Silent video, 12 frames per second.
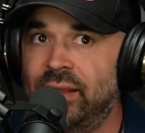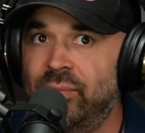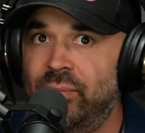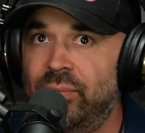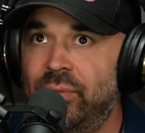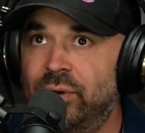
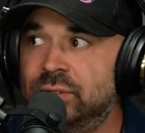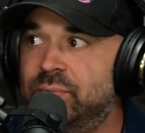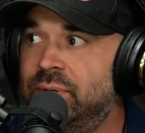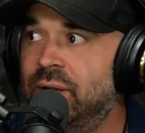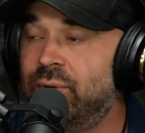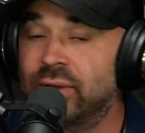most
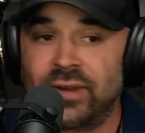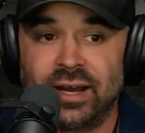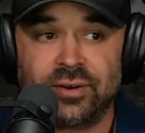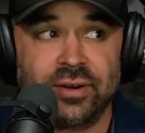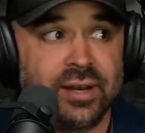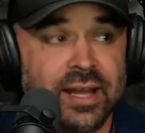people or even how
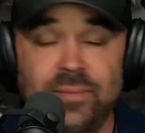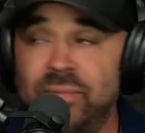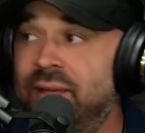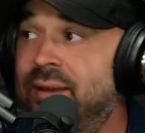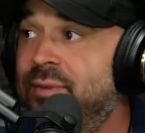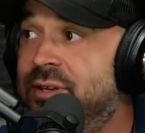to name
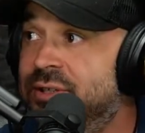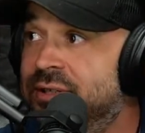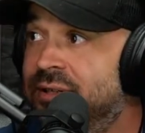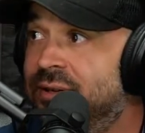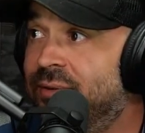the image